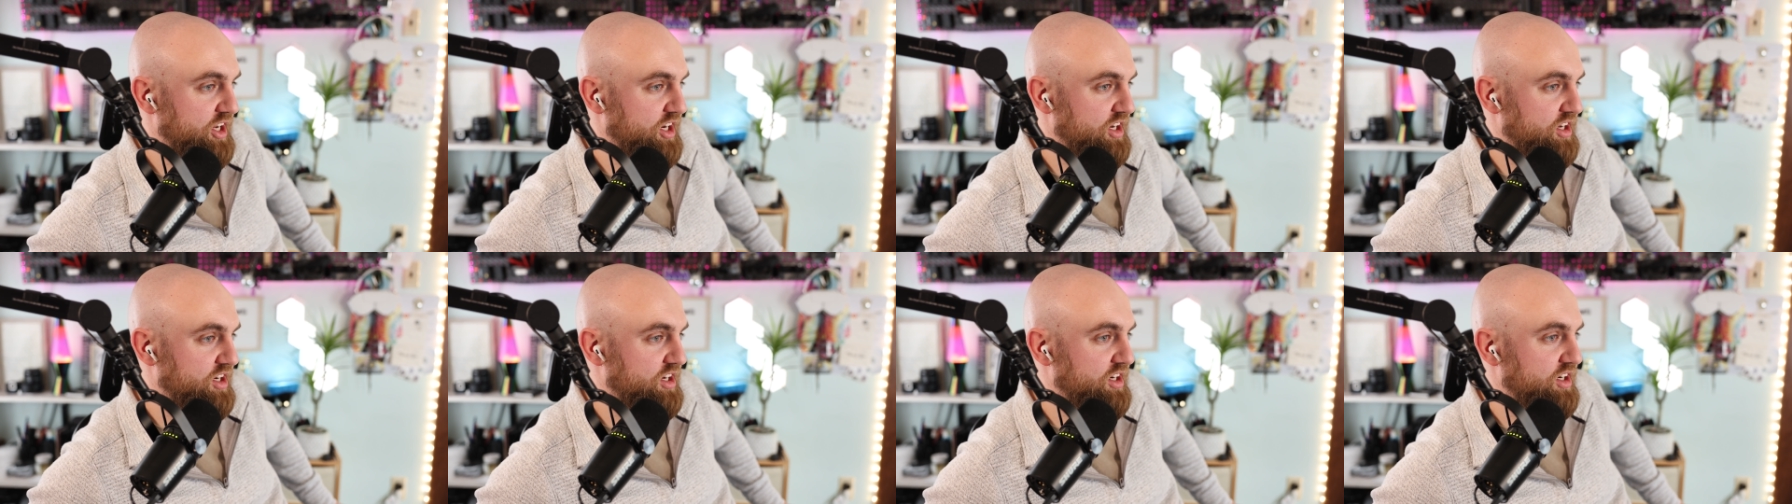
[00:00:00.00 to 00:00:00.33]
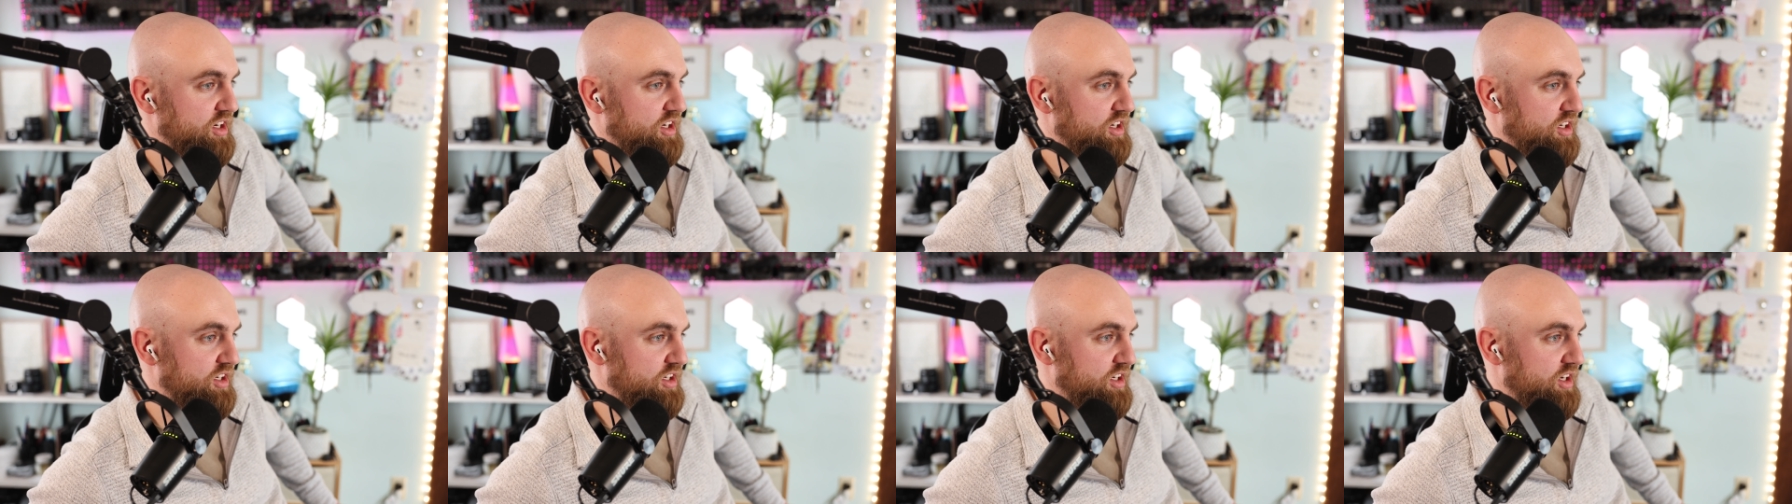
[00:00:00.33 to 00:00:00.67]
mm-hmm.
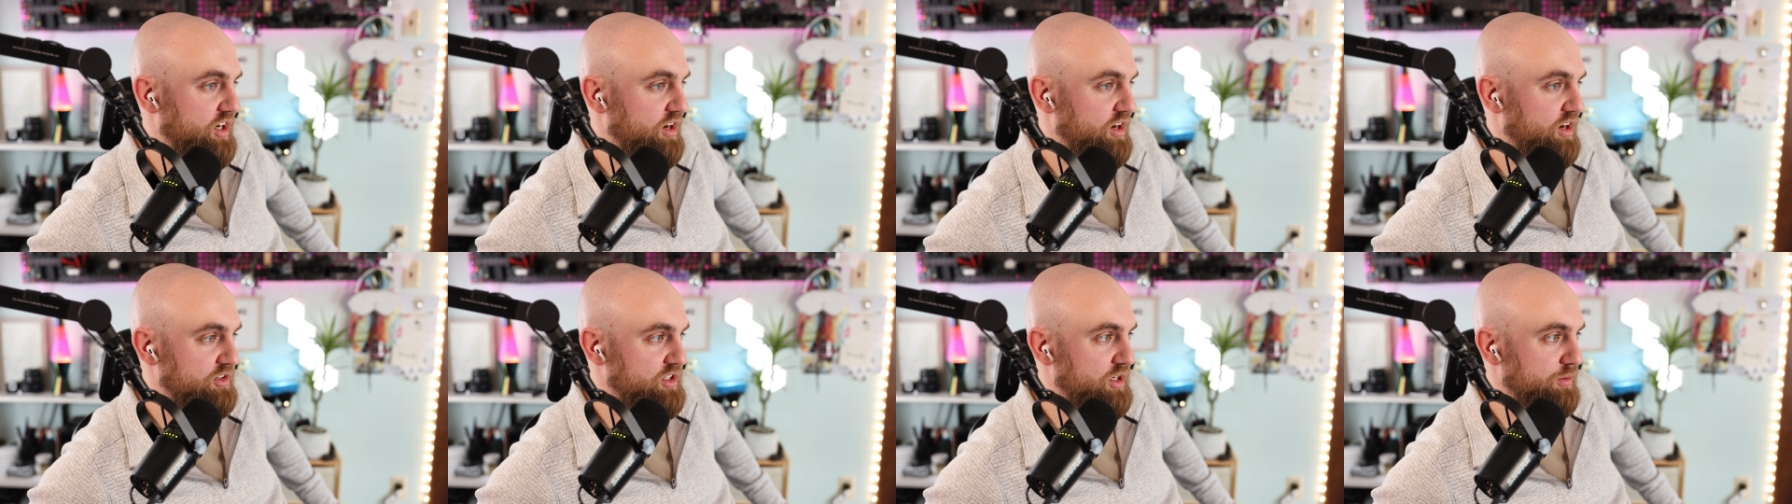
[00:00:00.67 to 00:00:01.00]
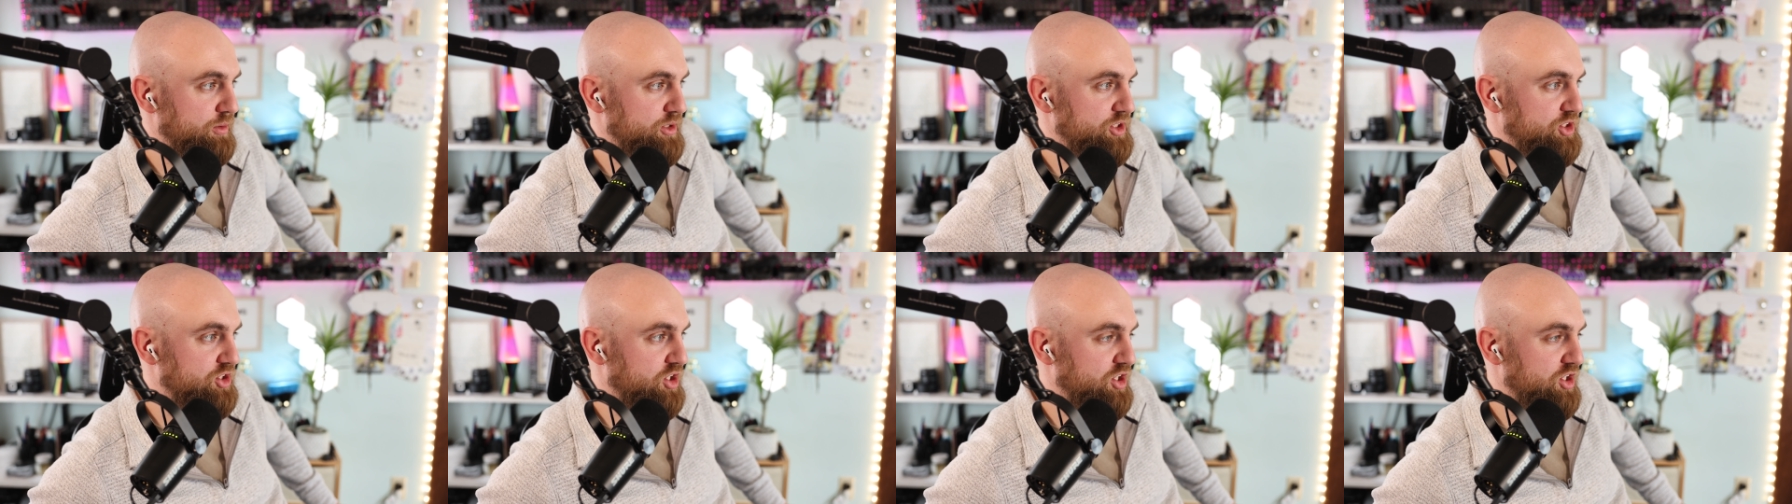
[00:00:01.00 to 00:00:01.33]
every time I
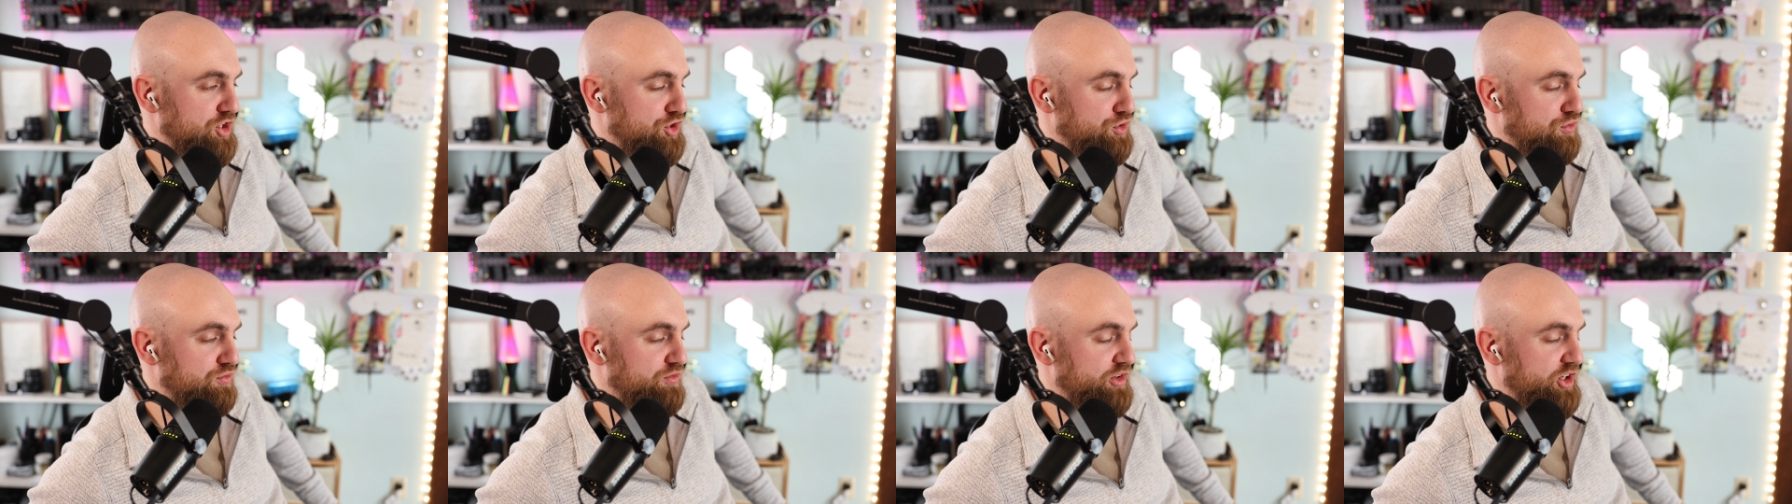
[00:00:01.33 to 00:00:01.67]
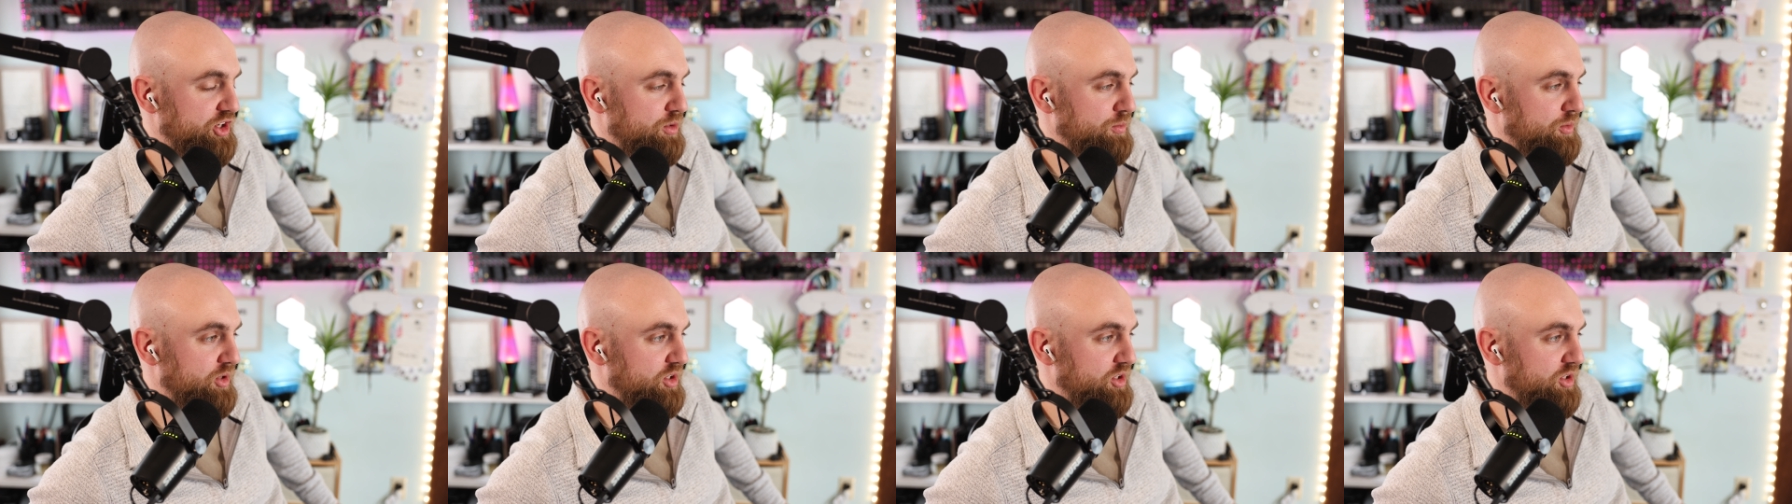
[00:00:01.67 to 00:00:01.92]
start a new film, I'll